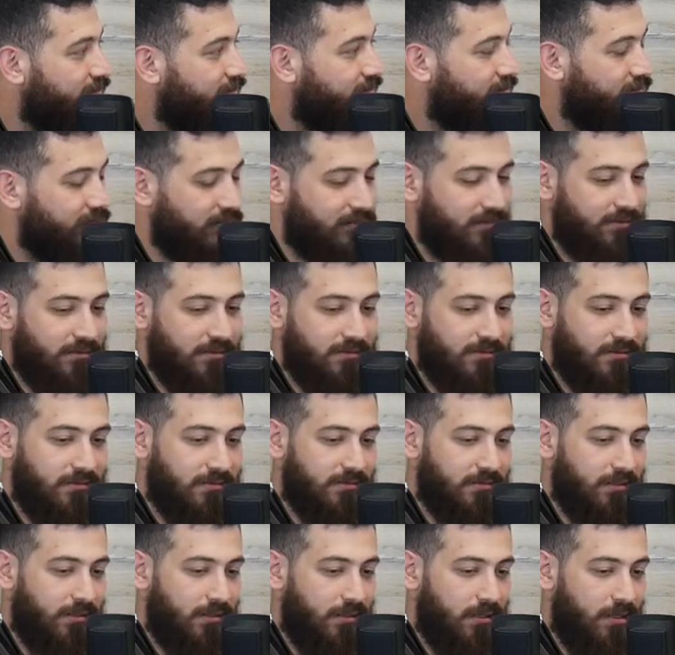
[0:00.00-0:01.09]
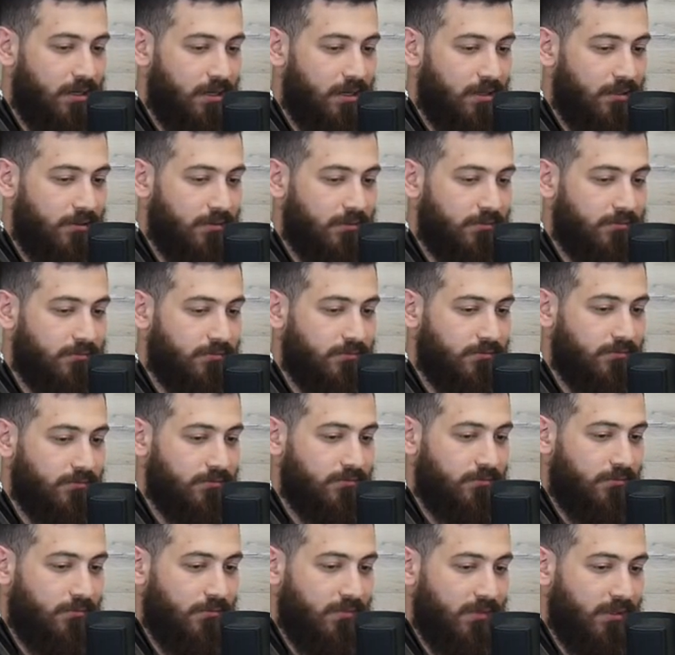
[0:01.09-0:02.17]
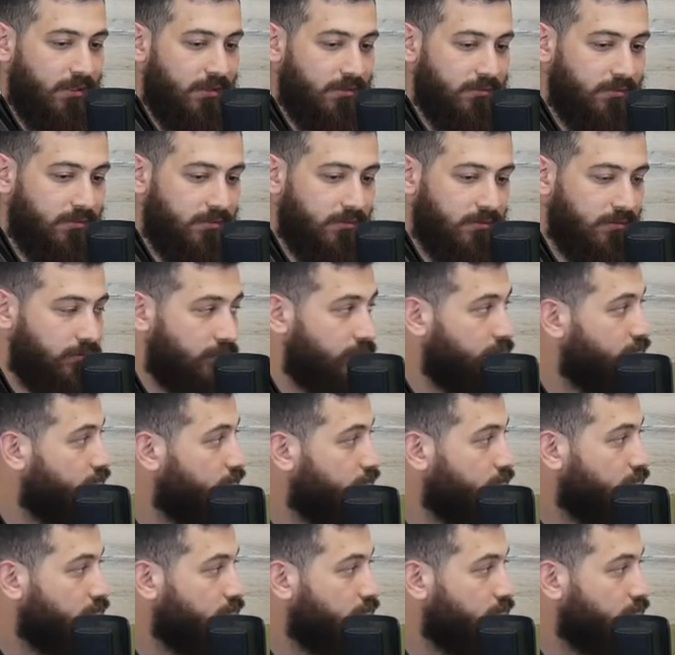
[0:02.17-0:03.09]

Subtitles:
(not speaking)